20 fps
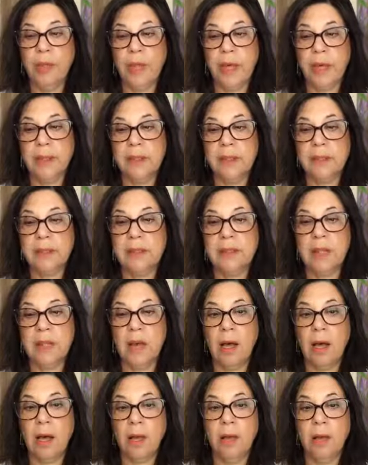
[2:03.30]
that it's
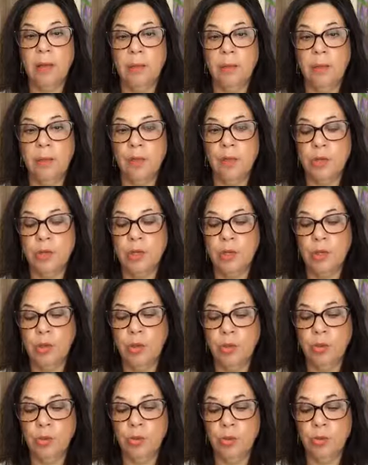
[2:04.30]
time
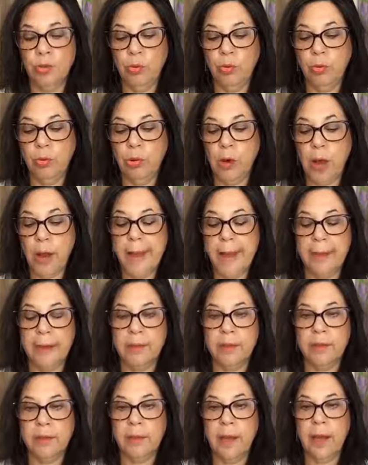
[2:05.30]
to
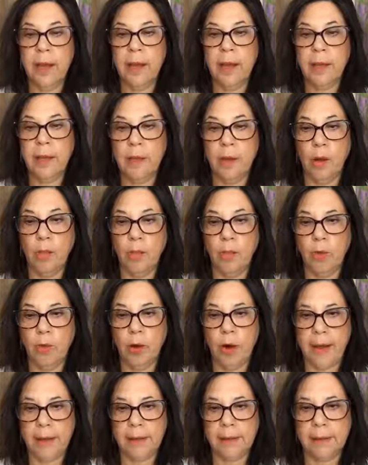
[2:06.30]
create and
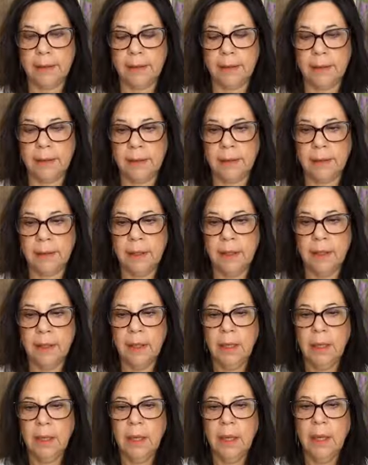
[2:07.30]
practice.
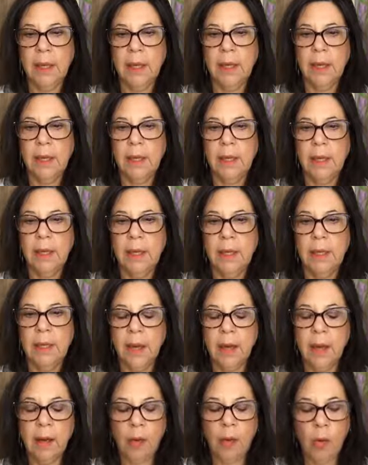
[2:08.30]

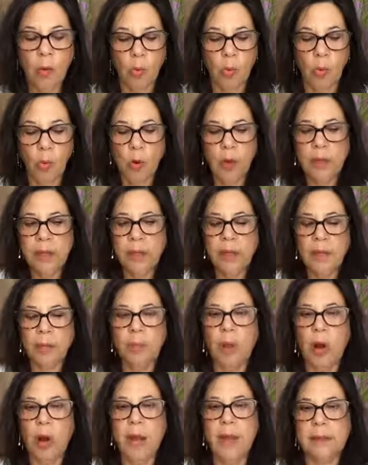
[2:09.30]
Now, one of the
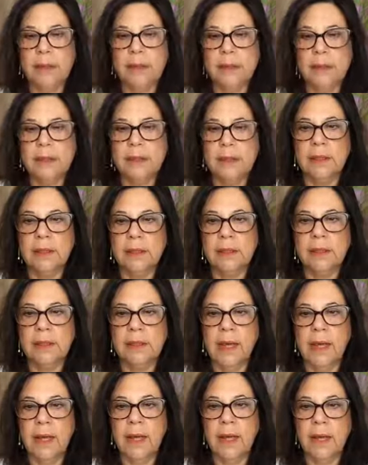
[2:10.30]
practices
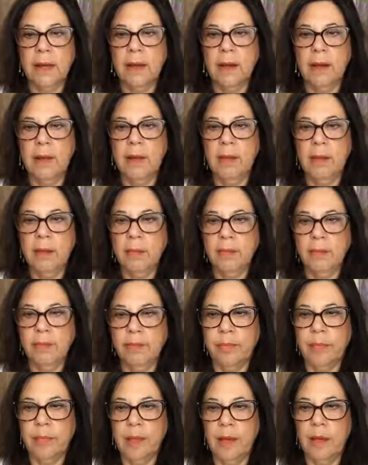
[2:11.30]
that
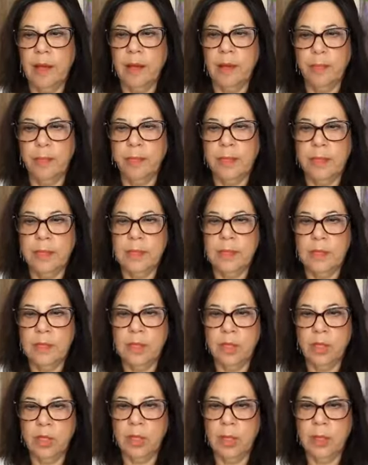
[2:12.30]
I've been
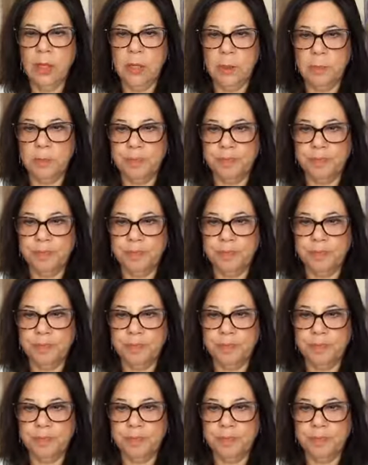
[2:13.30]
teaching